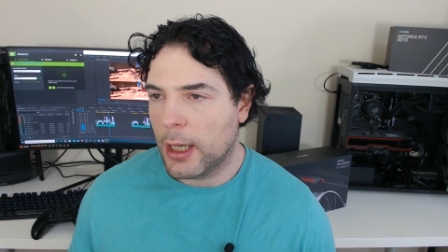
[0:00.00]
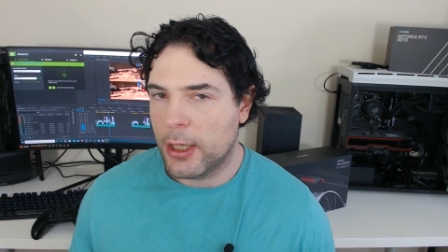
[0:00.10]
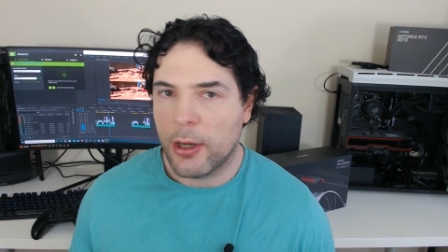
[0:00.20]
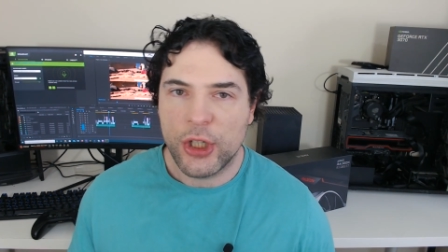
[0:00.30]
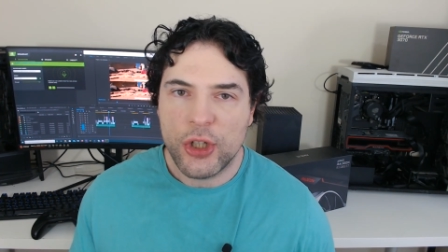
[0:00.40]

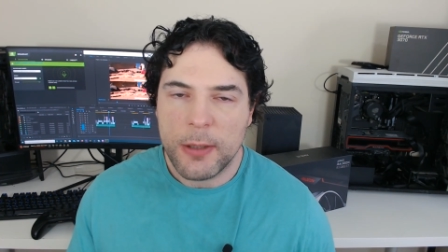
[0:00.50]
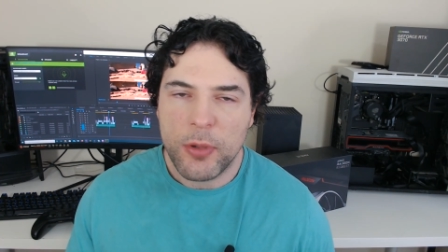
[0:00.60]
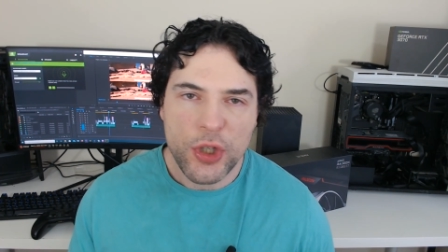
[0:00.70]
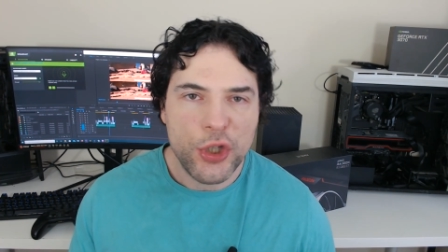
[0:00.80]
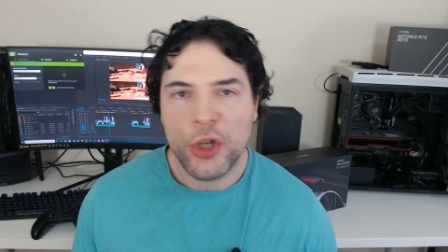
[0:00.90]
an
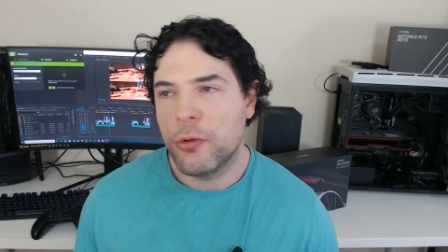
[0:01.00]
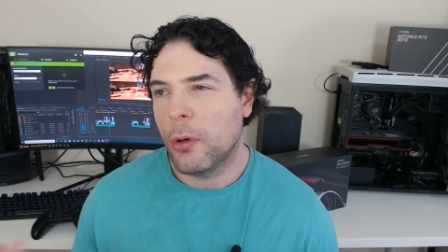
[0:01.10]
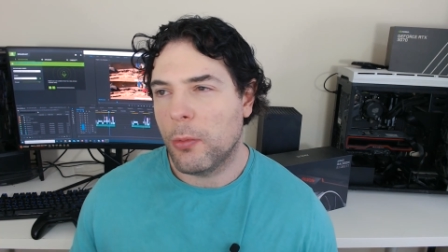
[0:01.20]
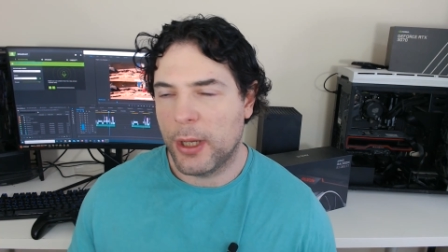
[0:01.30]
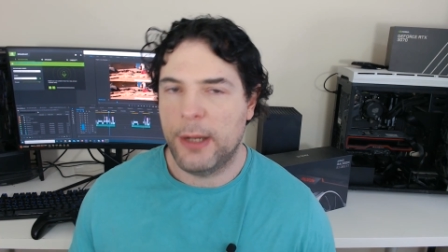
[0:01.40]
iGPU
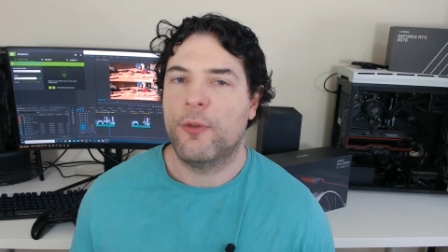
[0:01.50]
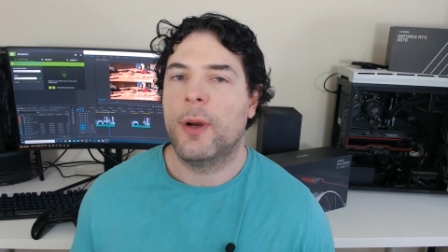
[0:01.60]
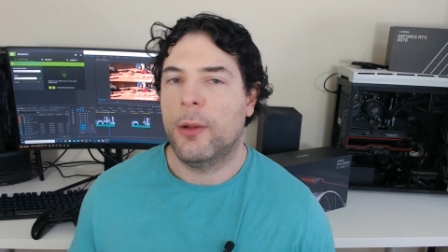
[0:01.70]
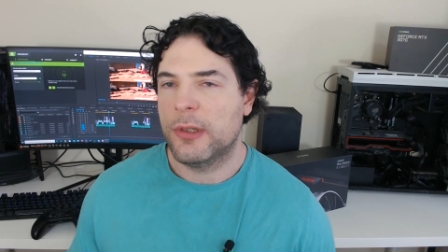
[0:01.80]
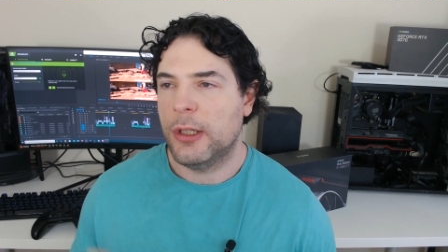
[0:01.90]
or whatever
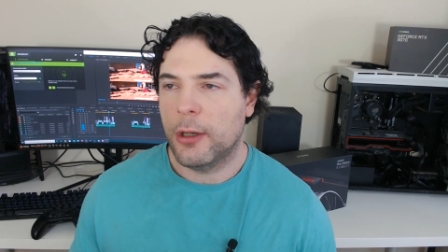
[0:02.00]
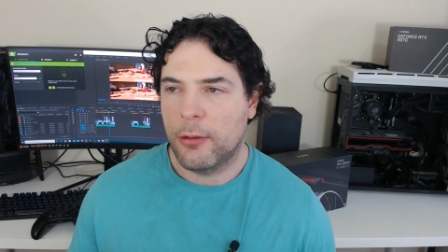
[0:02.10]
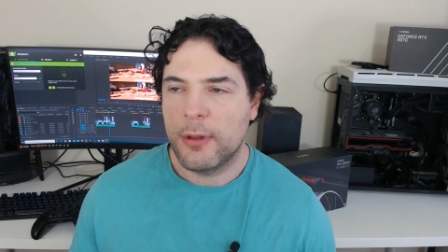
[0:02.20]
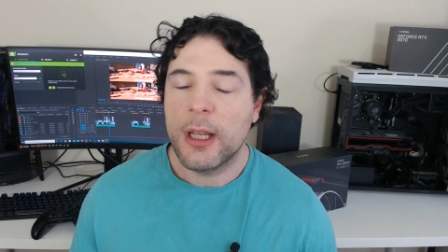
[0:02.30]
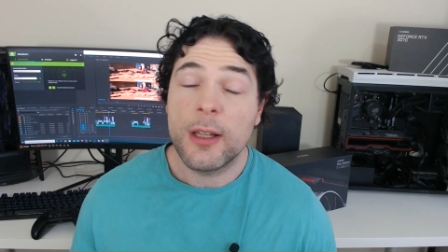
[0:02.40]
else, you
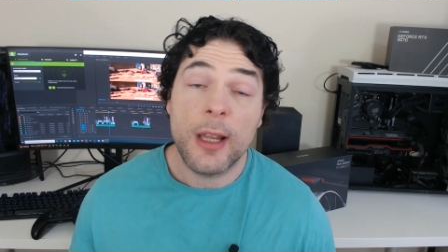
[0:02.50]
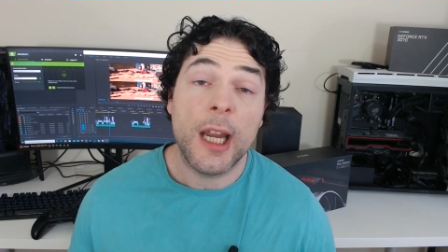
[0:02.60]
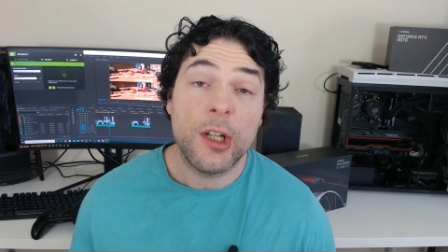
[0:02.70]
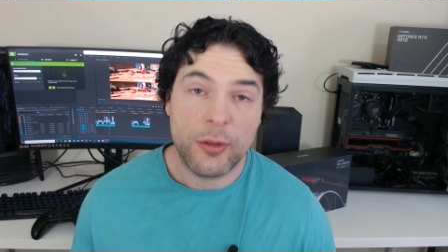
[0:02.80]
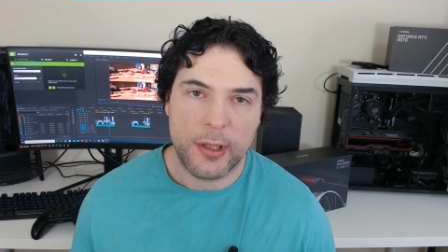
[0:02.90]
know, they're, they're
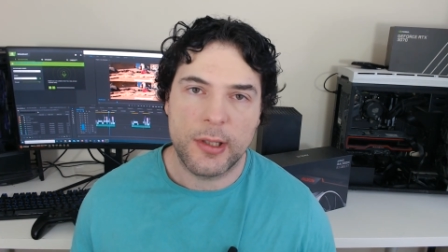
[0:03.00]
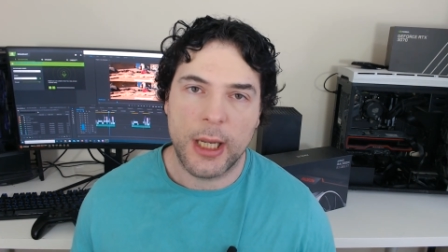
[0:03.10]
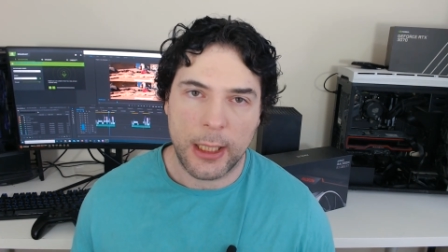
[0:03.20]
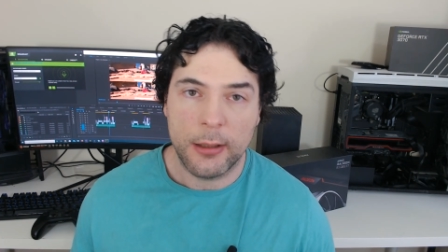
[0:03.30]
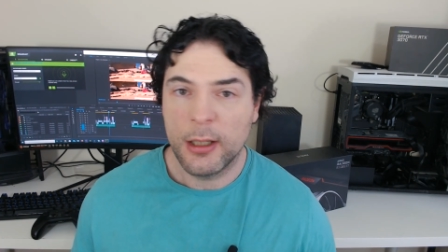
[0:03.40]

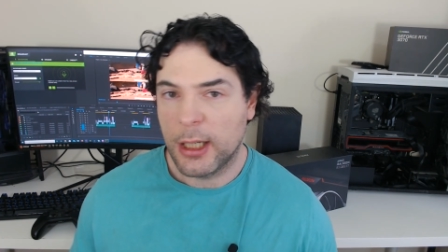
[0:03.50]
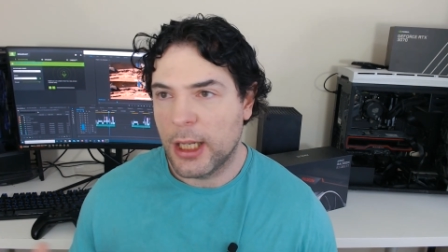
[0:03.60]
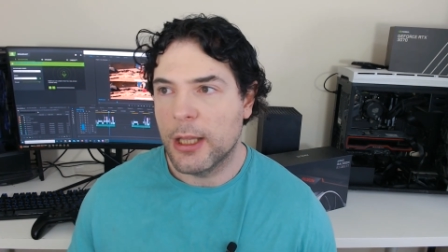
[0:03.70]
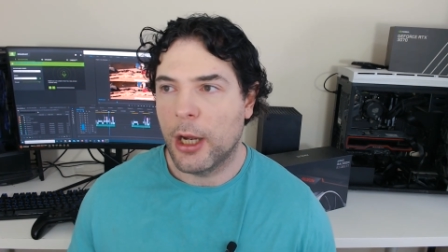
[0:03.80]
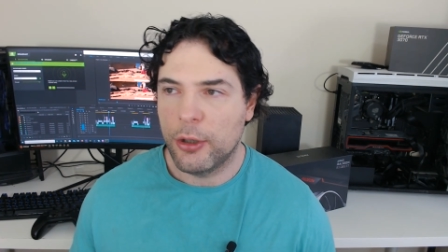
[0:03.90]
interesting
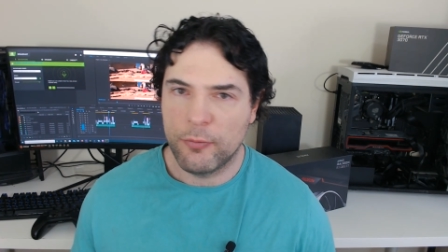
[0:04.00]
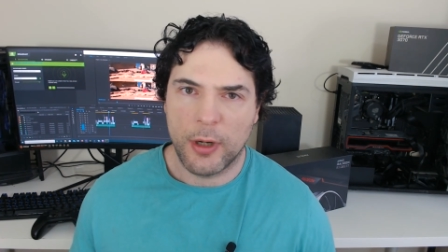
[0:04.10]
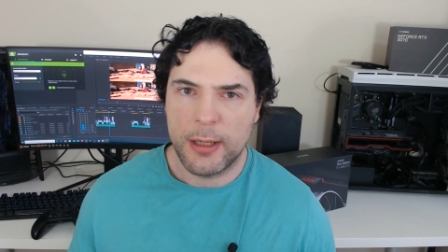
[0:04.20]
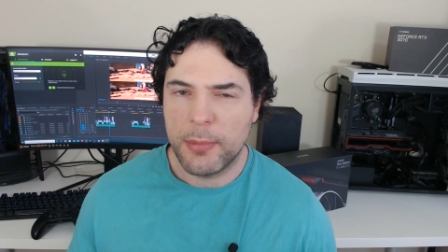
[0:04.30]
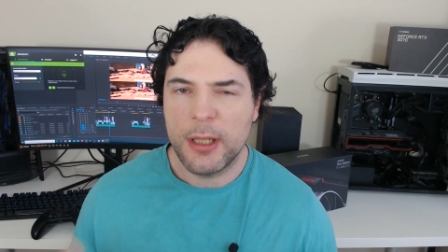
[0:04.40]
in their own
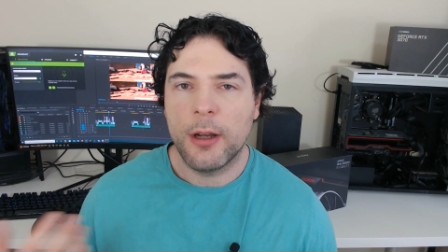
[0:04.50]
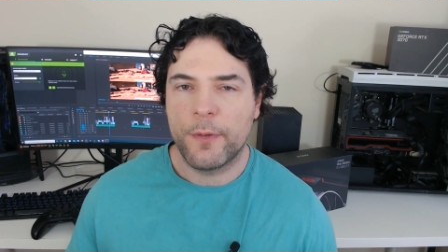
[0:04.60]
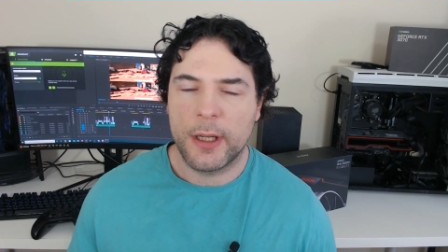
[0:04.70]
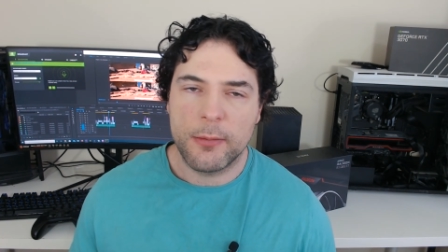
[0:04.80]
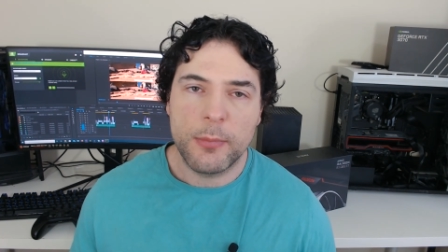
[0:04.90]
right, but
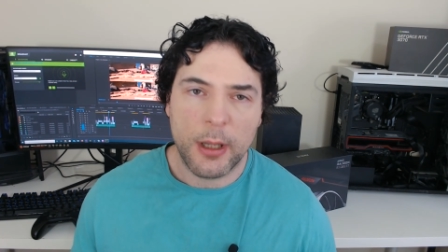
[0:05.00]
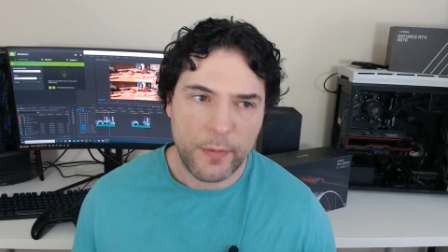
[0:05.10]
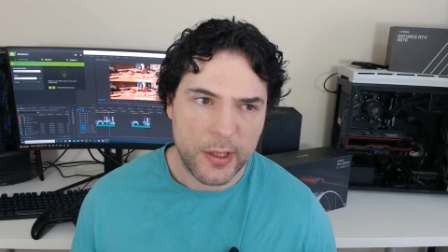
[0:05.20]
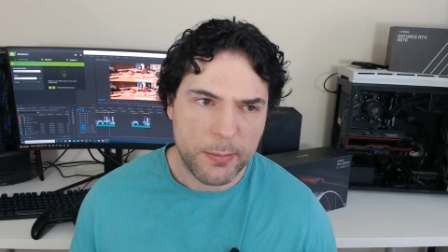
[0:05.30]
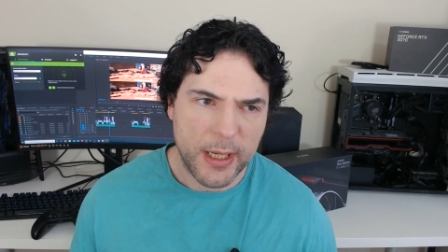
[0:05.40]
nothing,
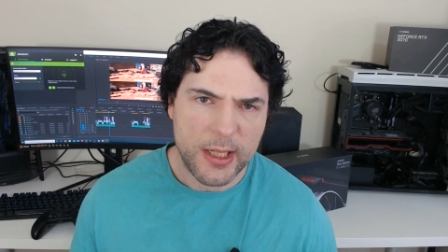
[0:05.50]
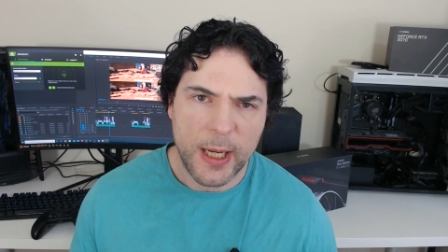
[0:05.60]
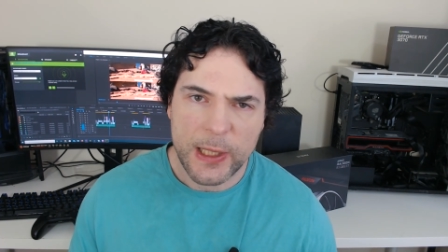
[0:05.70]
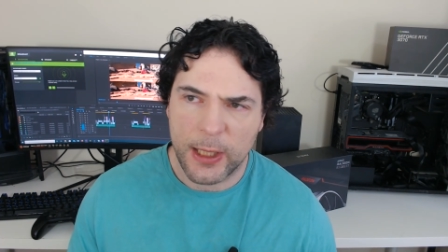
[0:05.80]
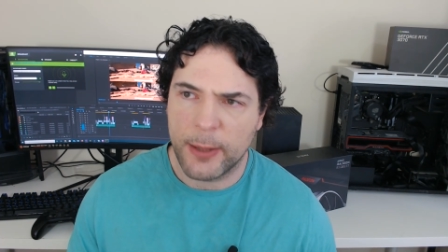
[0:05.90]
nothing
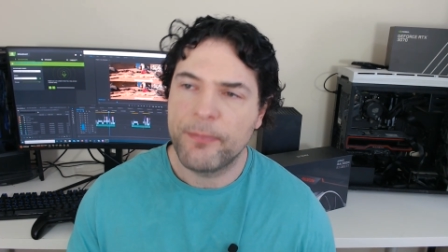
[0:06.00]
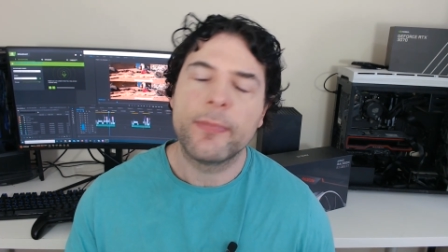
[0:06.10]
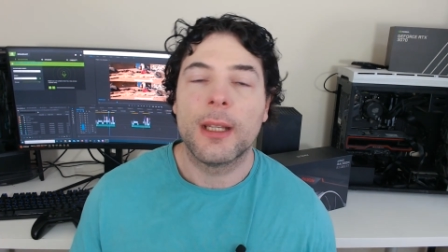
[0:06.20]
spectacular.